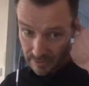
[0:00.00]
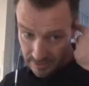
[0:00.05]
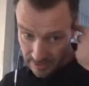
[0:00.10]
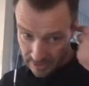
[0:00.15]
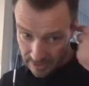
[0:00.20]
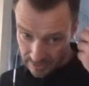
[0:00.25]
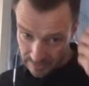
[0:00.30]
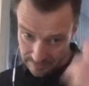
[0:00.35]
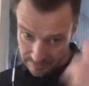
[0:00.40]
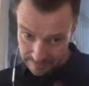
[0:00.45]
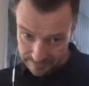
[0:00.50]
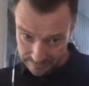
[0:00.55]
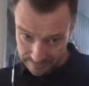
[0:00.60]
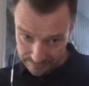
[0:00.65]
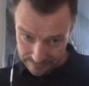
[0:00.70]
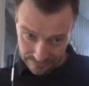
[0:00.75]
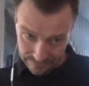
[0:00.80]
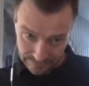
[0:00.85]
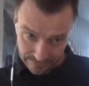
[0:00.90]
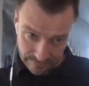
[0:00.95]
And
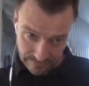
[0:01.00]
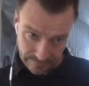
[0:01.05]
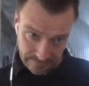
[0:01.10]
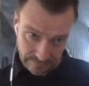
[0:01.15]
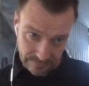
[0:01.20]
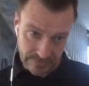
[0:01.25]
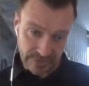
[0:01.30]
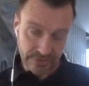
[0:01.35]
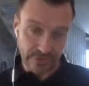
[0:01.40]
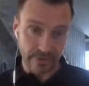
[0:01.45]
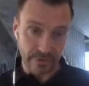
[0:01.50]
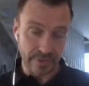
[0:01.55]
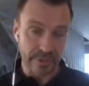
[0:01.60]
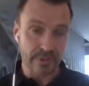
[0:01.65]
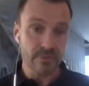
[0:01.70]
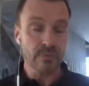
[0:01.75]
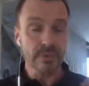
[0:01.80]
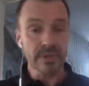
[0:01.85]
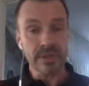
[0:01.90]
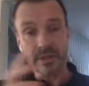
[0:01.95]
sorry,
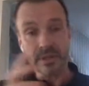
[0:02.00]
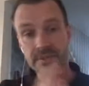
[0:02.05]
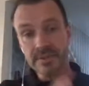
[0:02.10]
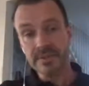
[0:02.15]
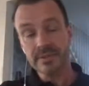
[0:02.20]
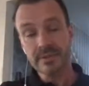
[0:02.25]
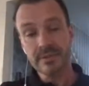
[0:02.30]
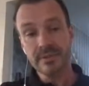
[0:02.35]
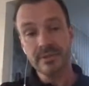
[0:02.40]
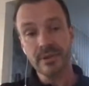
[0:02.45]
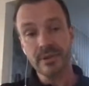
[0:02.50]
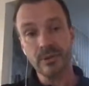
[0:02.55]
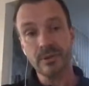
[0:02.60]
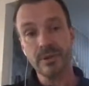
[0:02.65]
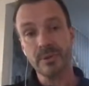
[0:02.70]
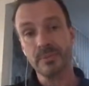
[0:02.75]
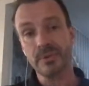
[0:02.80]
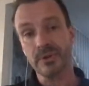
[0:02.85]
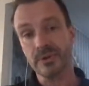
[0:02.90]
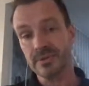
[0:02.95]
with this old
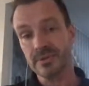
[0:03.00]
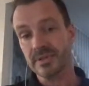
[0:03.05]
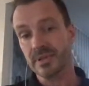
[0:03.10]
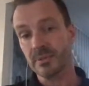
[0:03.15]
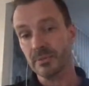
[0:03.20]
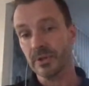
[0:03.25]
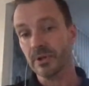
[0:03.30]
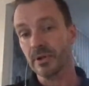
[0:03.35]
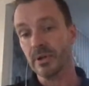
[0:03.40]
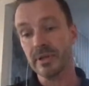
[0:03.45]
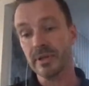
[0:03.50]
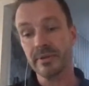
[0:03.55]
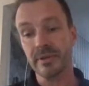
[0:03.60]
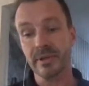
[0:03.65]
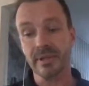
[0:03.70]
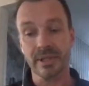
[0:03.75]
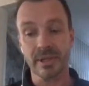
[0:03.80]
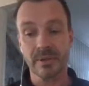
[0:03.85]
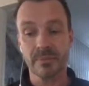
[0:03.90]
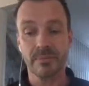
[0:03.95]
approach, the
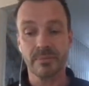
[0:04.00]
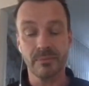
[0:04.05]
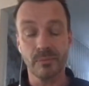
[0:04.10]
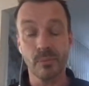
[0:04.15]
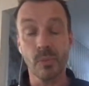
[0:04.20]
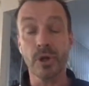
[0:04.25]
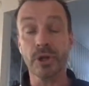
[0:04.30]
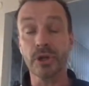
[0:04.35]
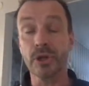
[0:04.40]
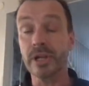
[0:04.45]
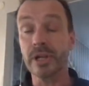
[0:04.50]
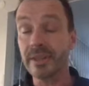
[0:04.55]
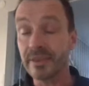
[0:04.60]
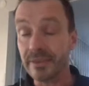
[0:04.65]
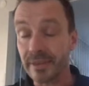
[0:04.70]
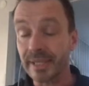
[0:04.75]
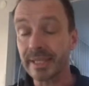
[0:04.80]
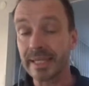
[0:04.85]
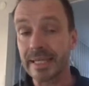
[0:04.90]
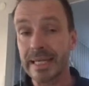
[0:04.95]

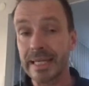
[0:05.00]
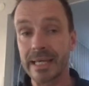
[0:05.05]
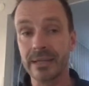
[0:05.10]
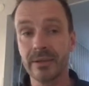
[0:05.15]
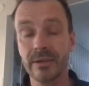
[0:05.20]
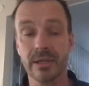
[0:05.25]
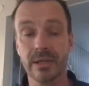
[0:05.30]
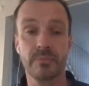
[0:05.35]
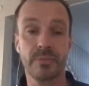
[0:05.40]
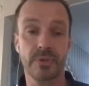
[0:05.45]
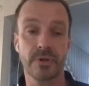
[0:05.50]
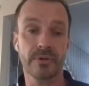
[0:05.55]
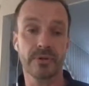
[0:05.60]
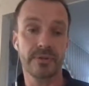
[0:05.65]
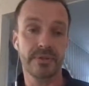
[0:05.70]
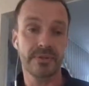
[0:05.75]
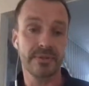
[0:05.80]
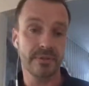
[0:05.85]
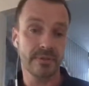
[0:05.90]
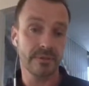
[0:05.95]
monolithic
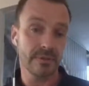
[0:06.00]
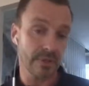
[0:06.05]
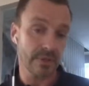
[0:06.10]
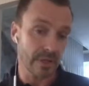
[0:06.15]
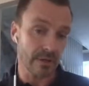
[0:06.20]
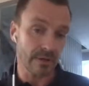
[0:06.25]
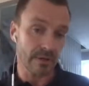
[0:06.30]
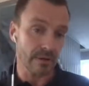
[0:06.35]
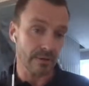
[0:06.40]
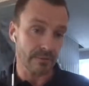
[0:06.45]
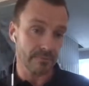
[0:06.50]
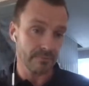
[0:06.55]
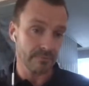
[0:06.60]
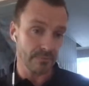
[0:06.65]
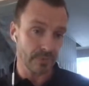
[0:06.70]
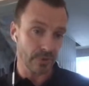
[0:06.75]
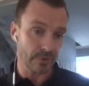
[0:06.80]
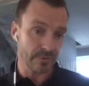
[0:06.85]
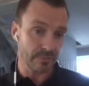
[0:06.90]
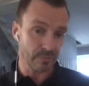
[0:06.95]
approach, there are
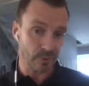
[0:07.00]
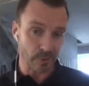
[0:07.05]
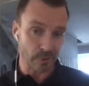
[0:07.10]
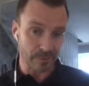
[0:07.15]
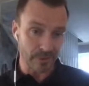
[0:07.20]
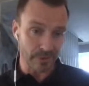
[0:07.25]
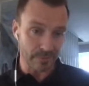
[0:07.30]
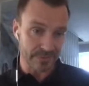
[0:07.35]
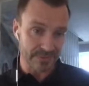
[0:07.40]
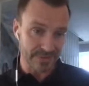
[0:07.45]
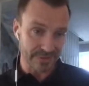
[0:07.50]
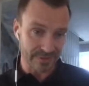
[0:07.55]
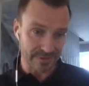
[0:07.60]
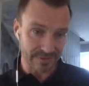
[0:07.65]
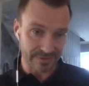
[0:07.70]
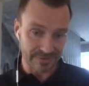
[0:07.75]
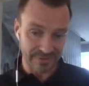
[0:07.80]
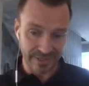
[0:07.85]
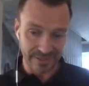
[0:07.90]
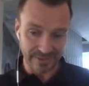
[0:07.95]
both problems
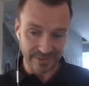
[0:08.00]
and